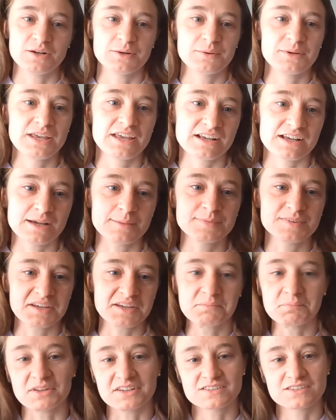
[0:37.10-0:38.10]
hiccups
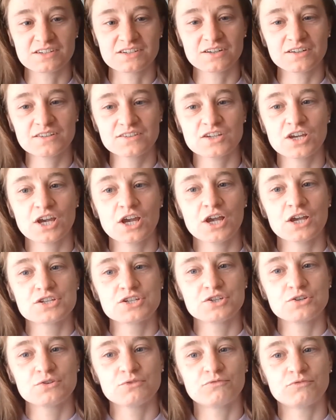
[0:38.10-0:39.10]
like blisters
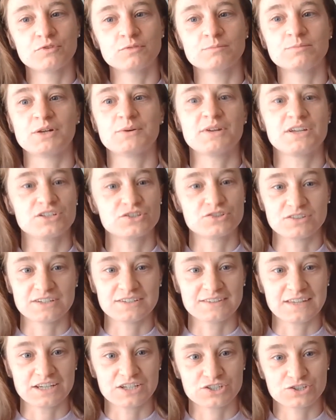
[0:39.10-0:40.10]
to full-blown
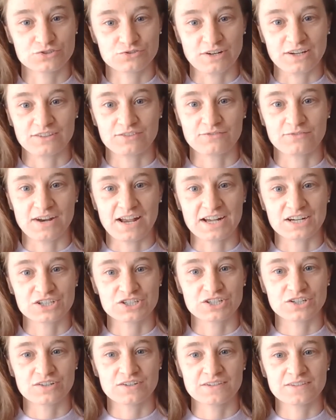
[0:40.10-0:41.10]
injuries like stress
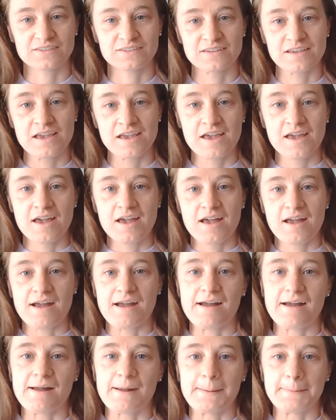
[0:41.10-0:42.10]
fractures.
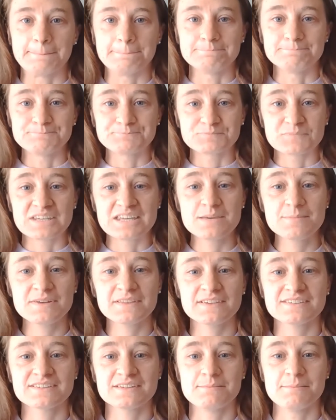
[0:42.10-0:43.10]

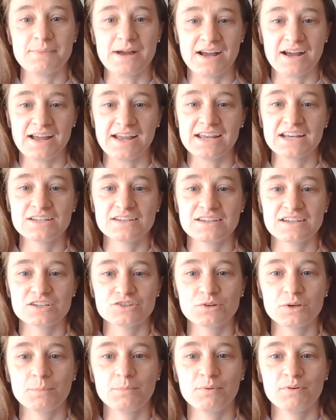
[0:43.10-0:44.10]
Keeping this in mind,
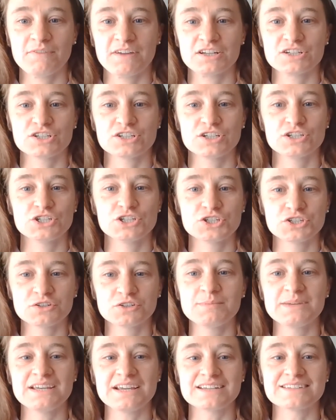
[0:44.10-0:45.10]
injury prevention
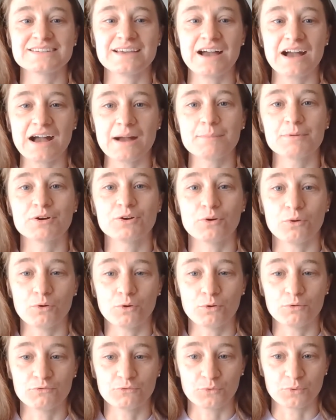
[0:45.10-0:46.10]
should be a top
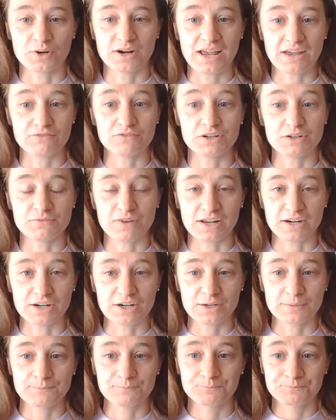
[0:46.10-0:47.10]
goal for every
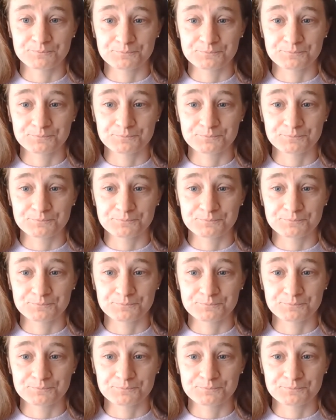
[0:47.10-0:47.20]
runner.